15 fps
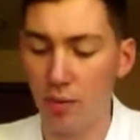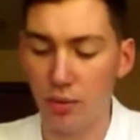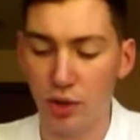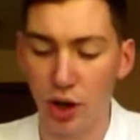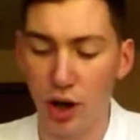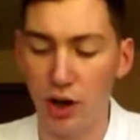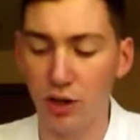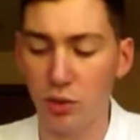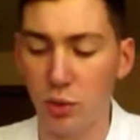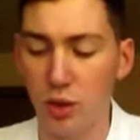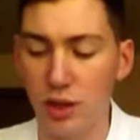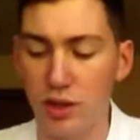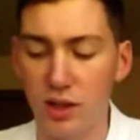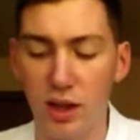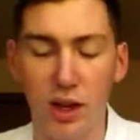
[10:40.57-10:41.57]
Charles
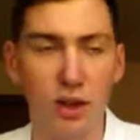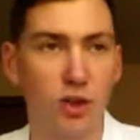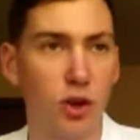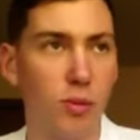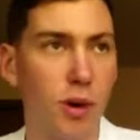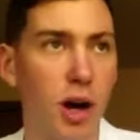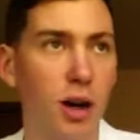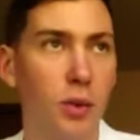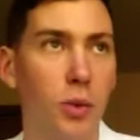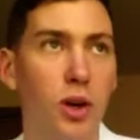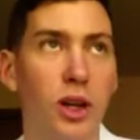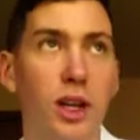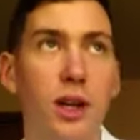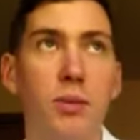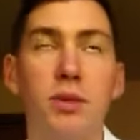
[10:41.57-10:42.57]
Woodson, Tremont
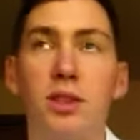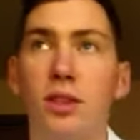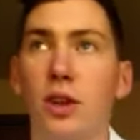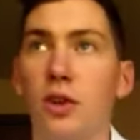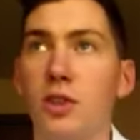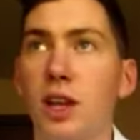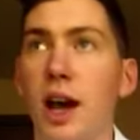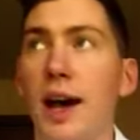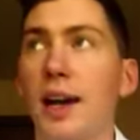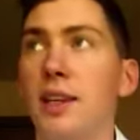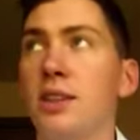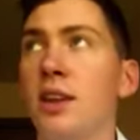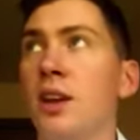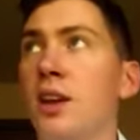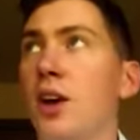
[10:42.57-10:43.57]
Williams, those
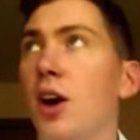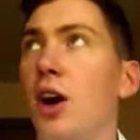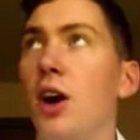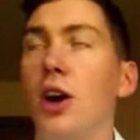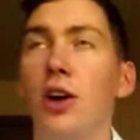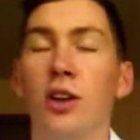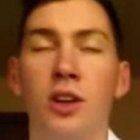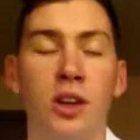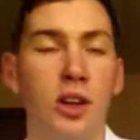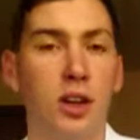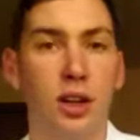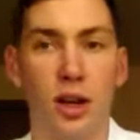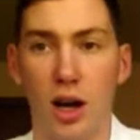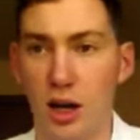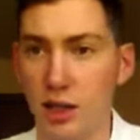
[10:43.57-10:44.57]
guys are
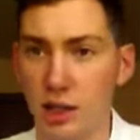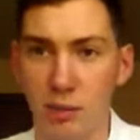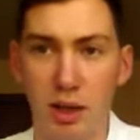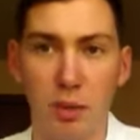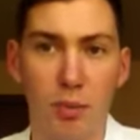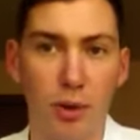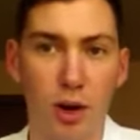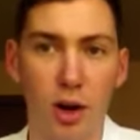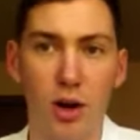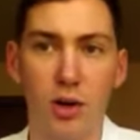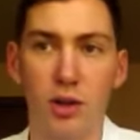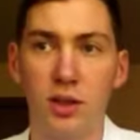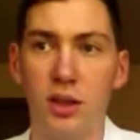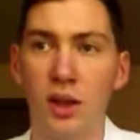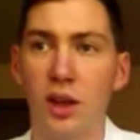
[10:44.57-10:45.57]
consummate
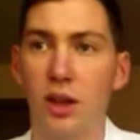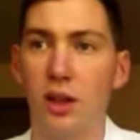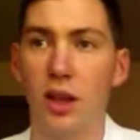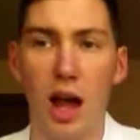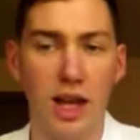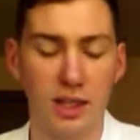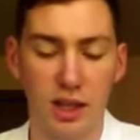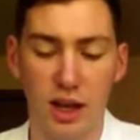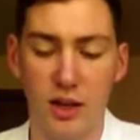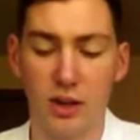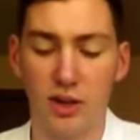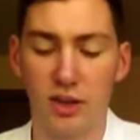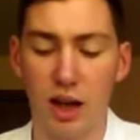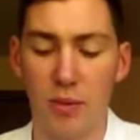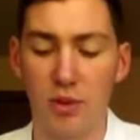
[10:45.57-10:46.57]
pros, lots of
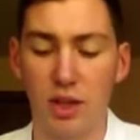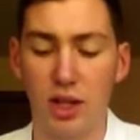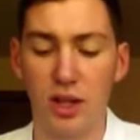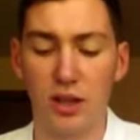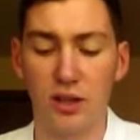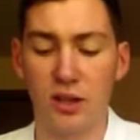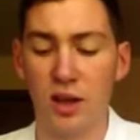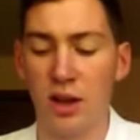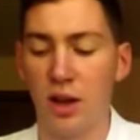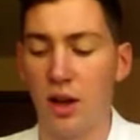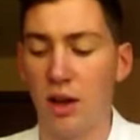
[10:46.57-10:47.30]
interceptions,